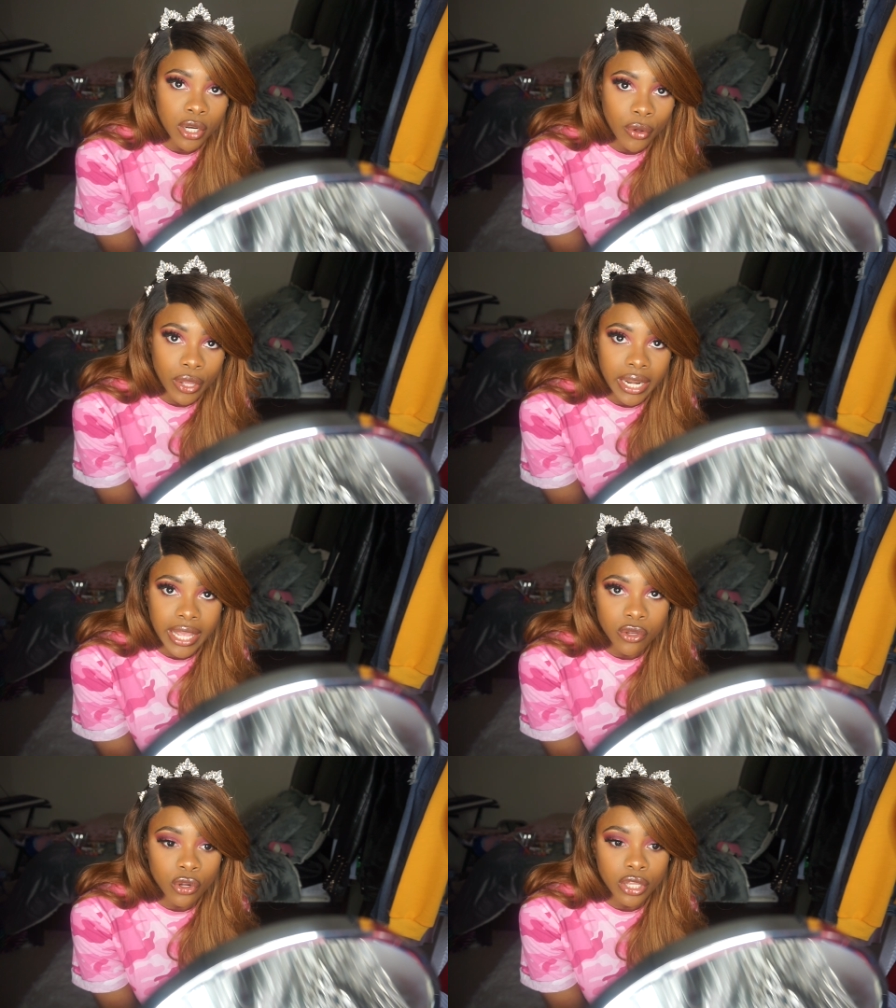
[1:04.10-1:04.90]
put on
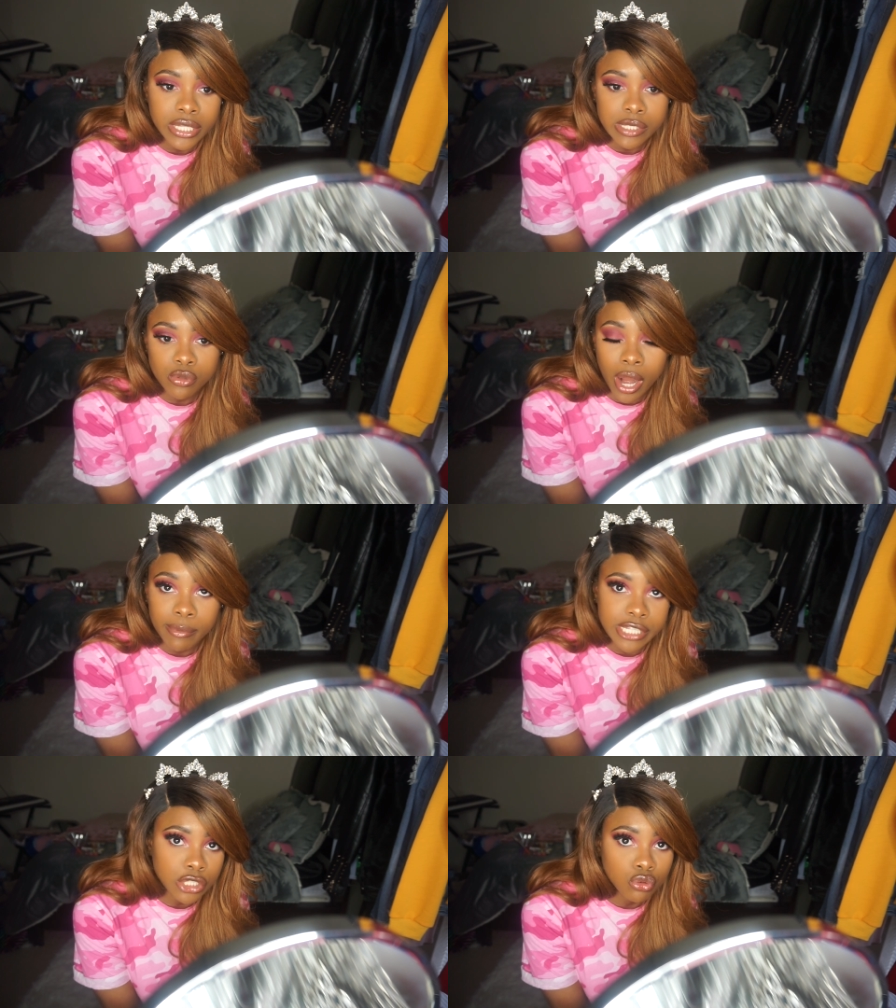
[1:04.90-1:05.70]
and you're gonna get
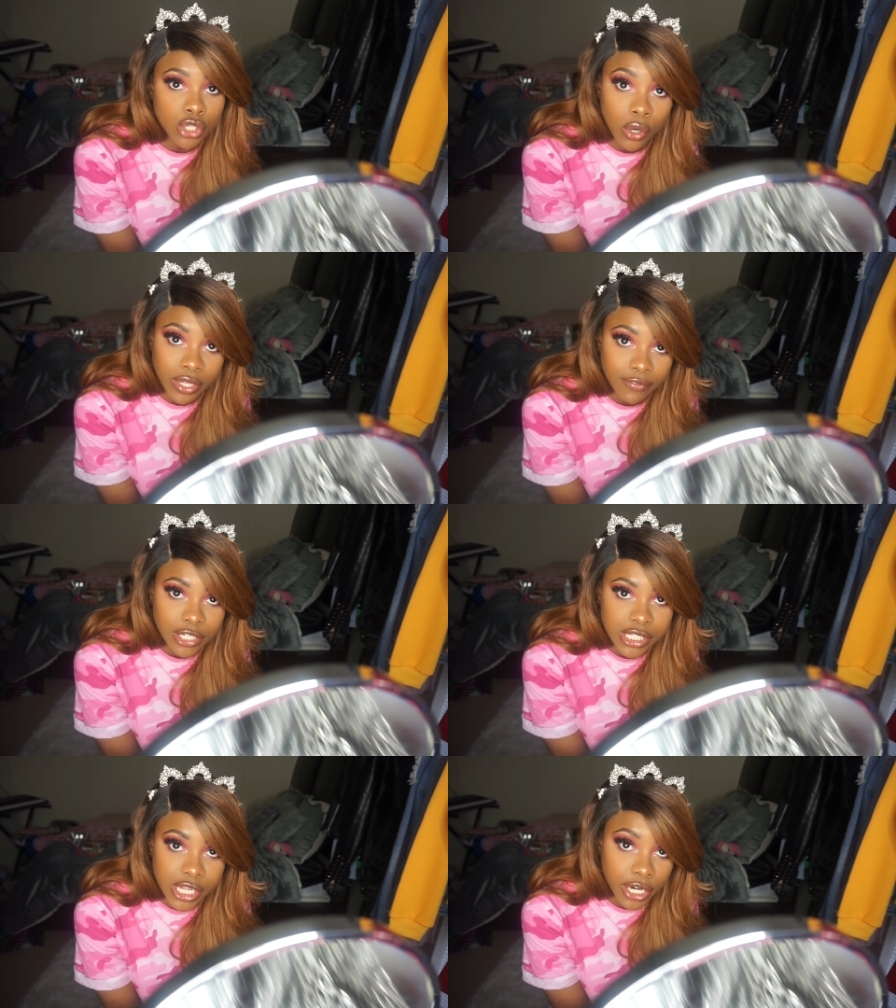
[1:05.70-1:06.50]
subscribers that you don't
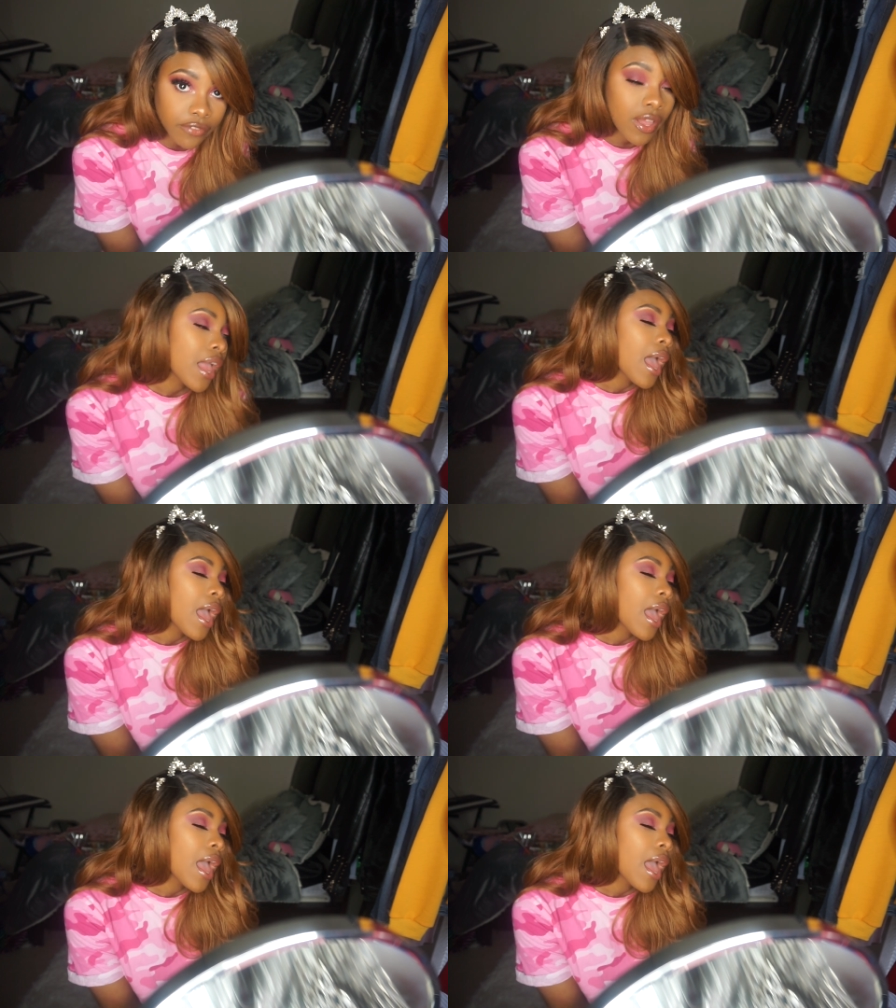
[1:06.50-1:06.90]
even deserve.